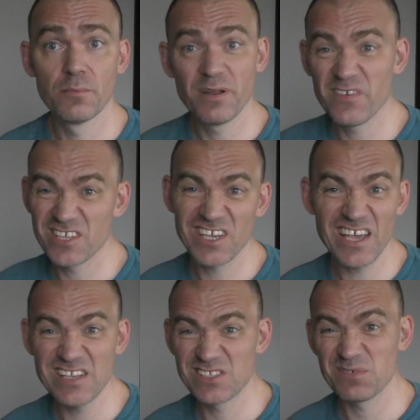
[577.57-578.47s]
But if it
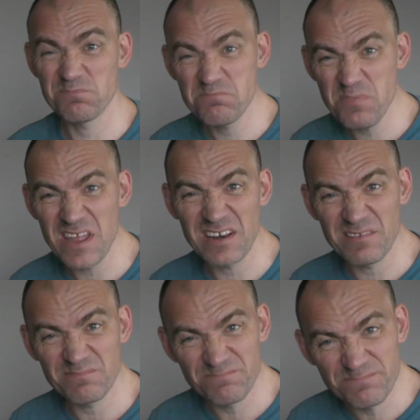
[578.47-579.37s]
tastes a bit
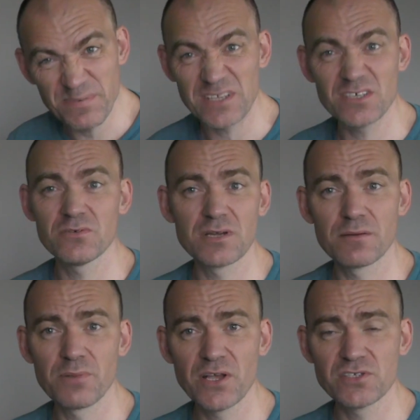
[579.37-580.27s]
bitter and
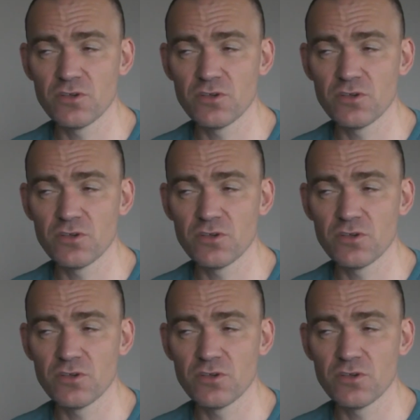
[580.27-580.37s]
unpleasant,